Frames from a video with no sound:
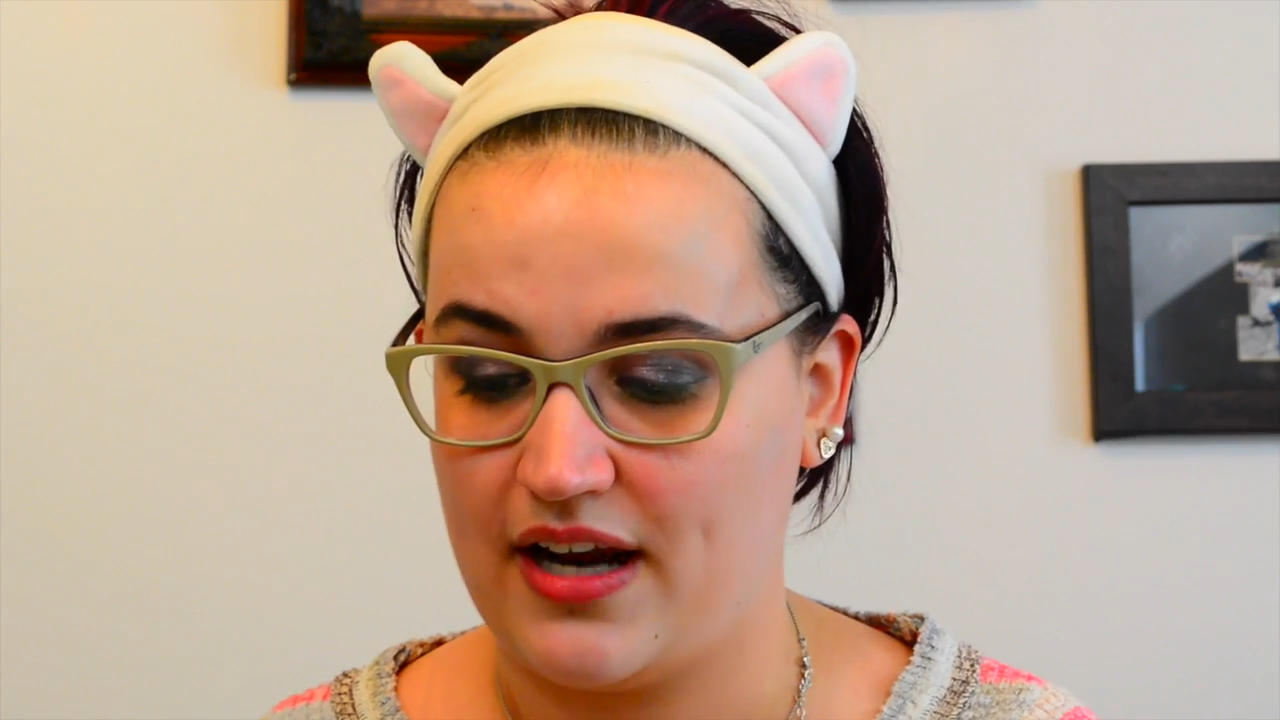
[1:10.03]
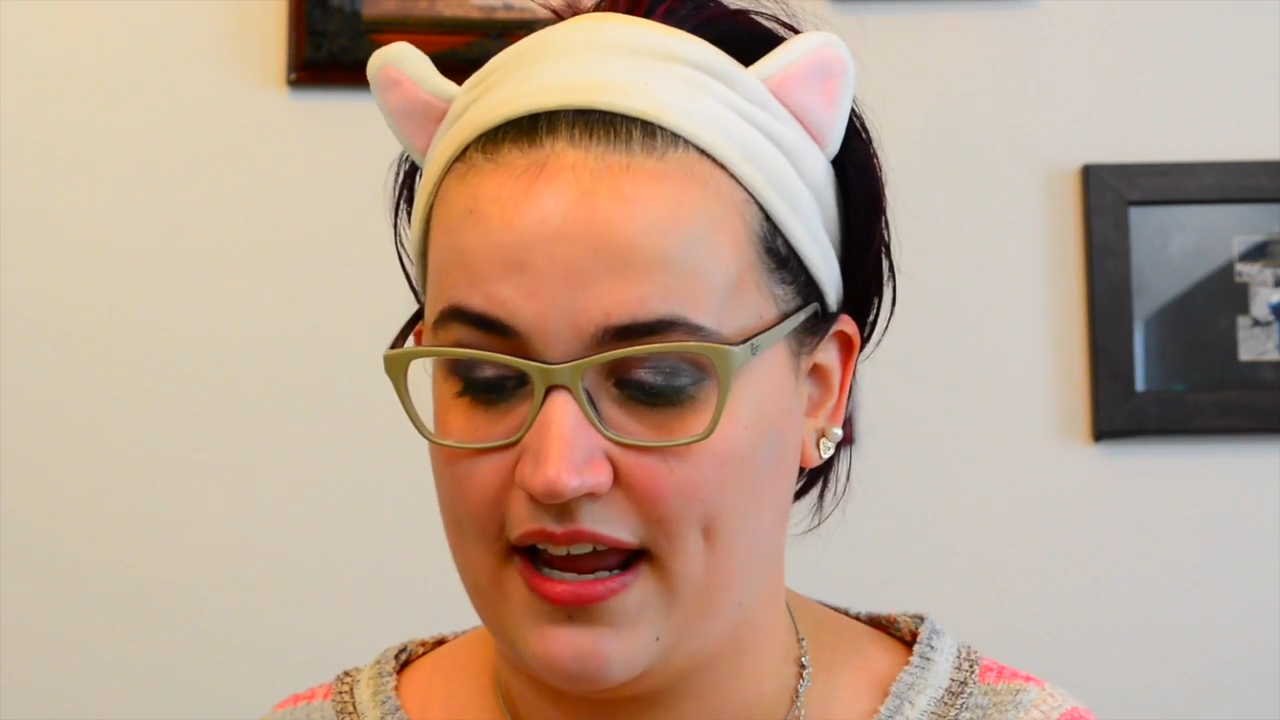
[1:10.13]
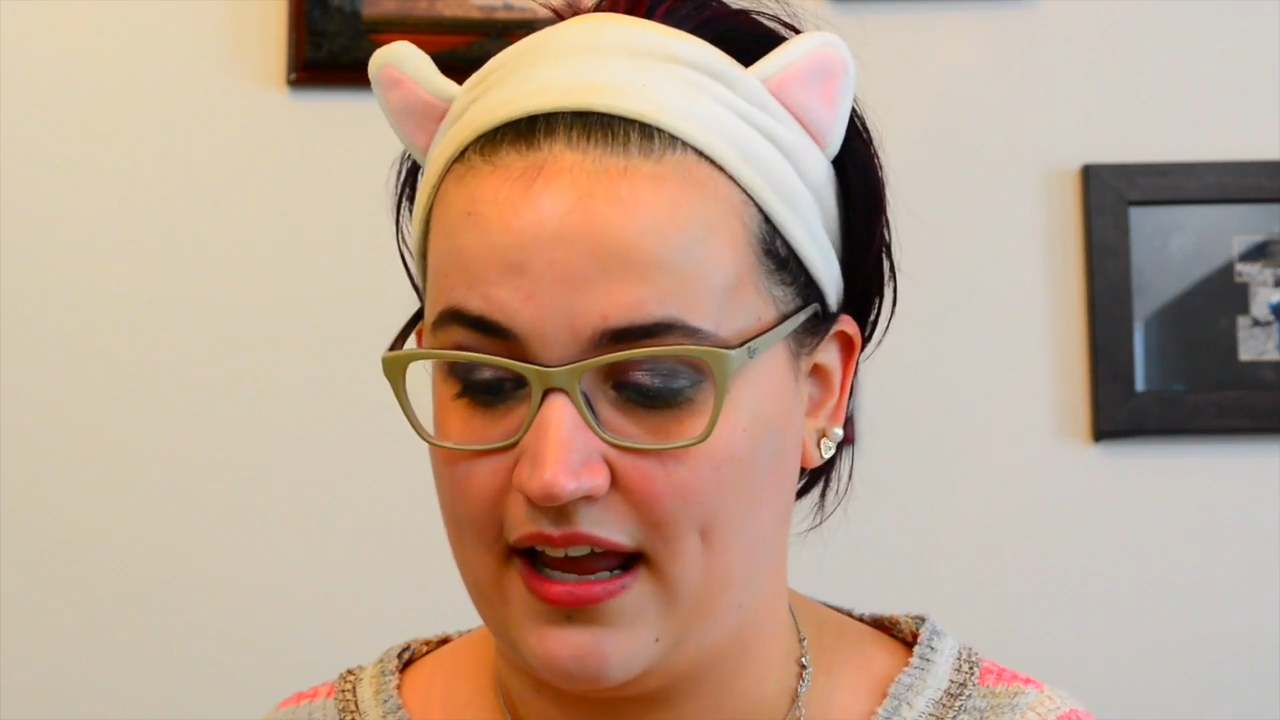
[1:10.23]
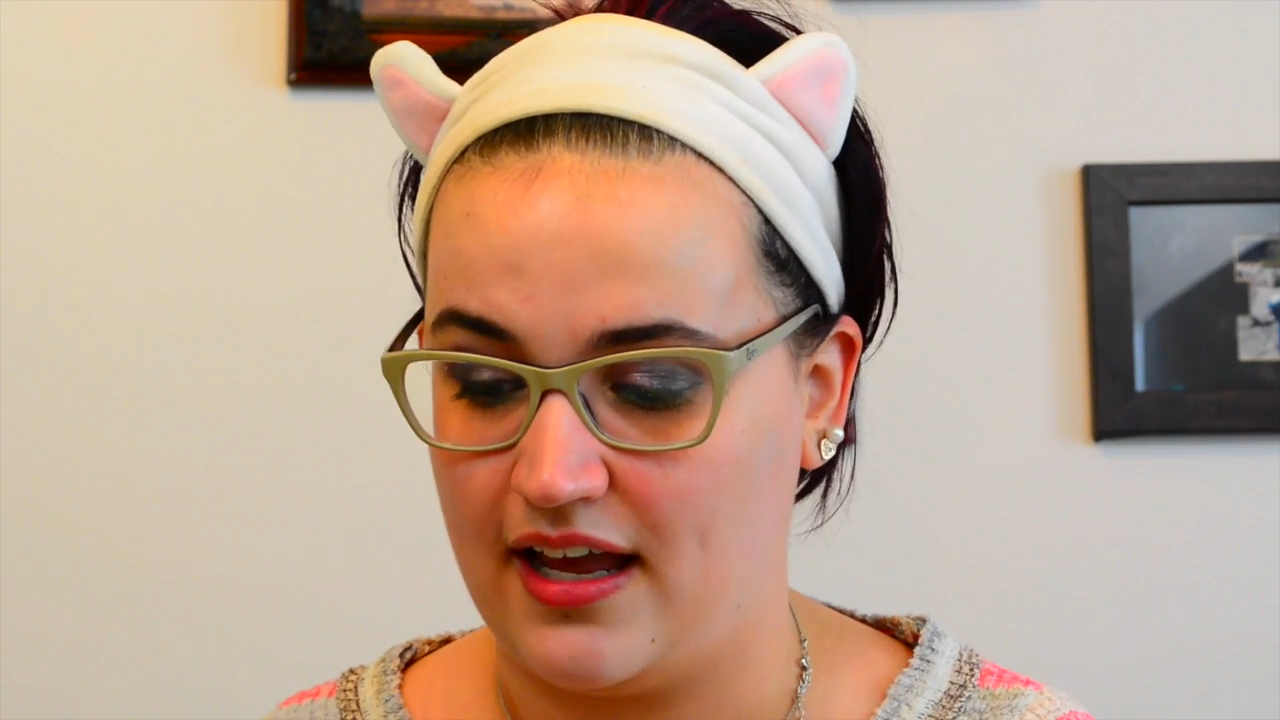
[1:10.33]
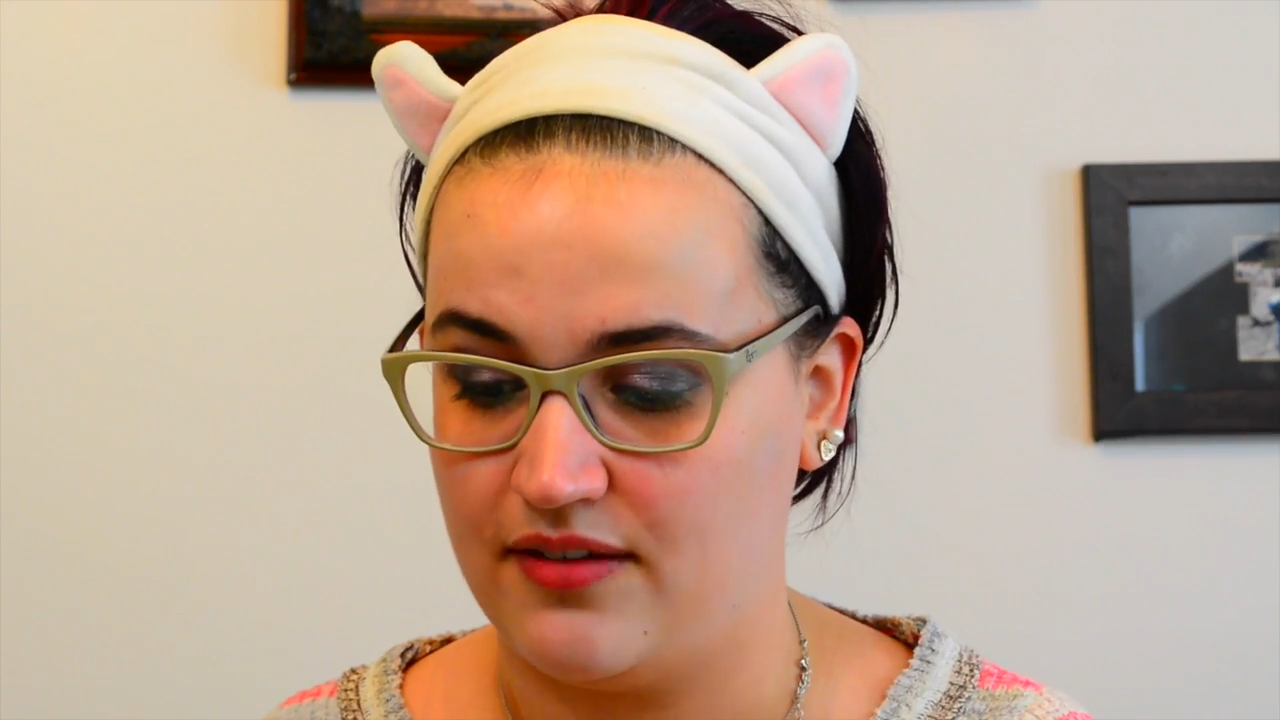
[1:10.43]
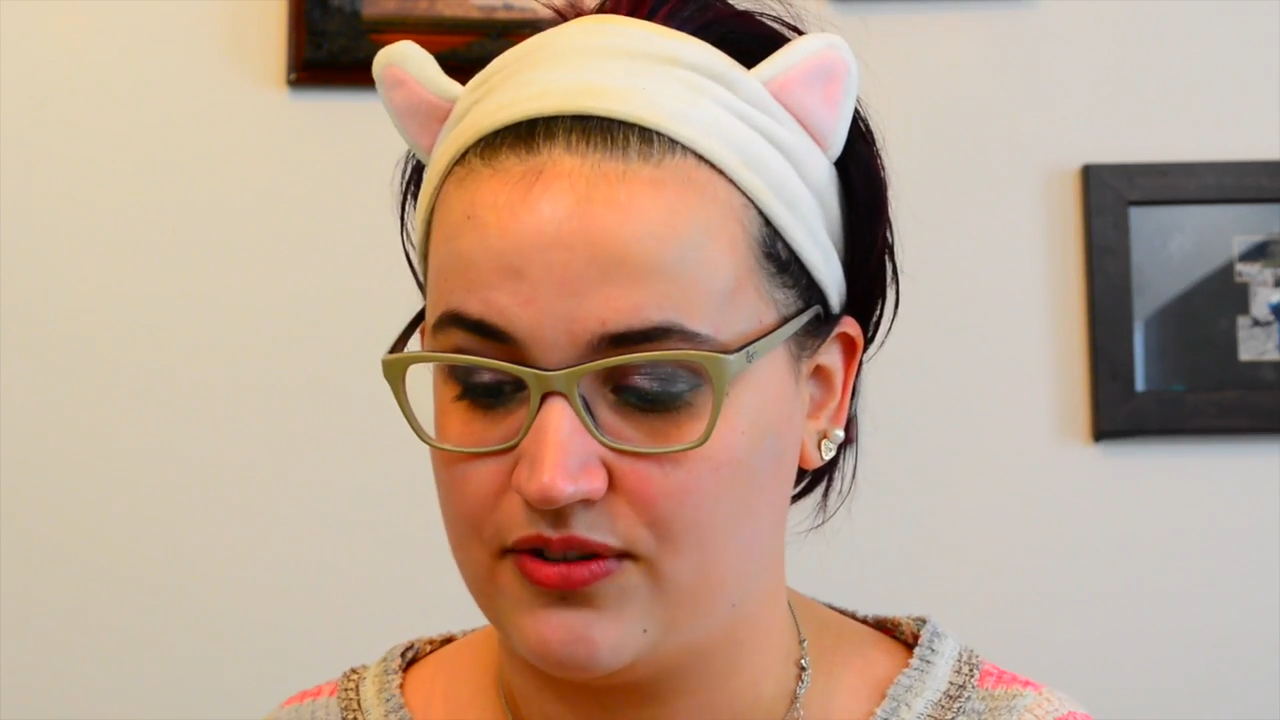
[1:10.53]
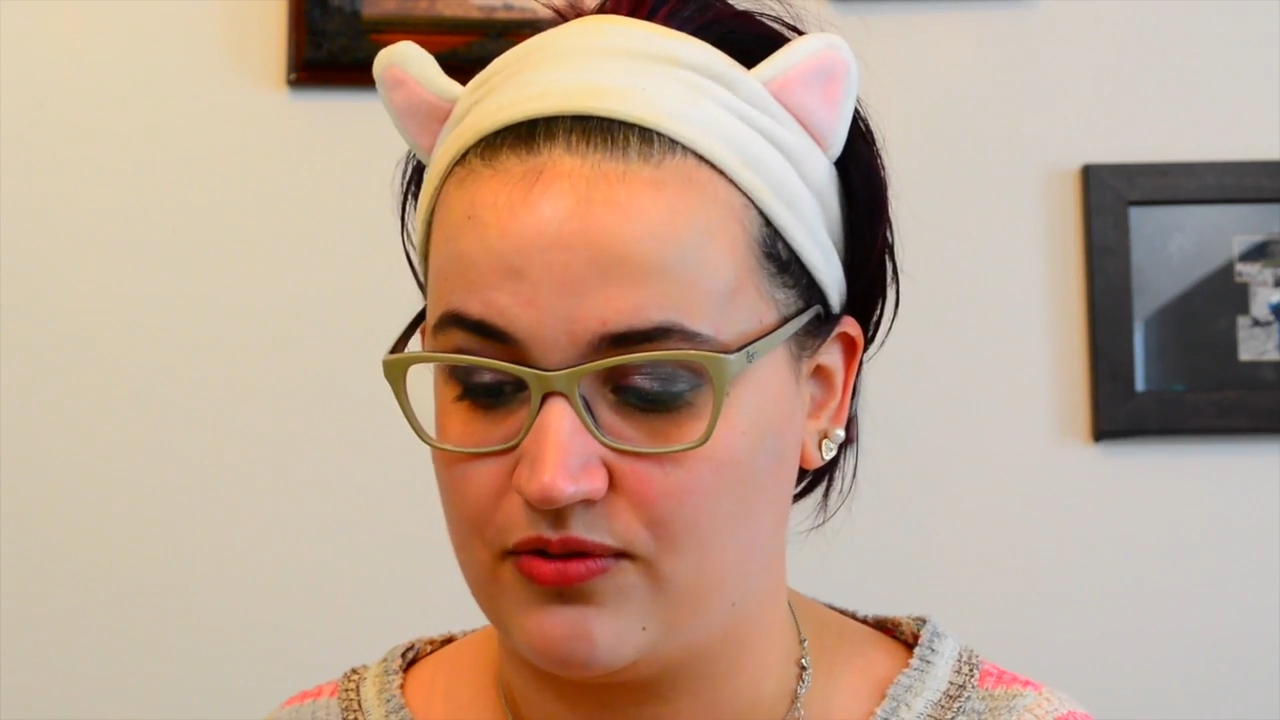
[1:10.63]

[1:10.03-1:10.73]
I have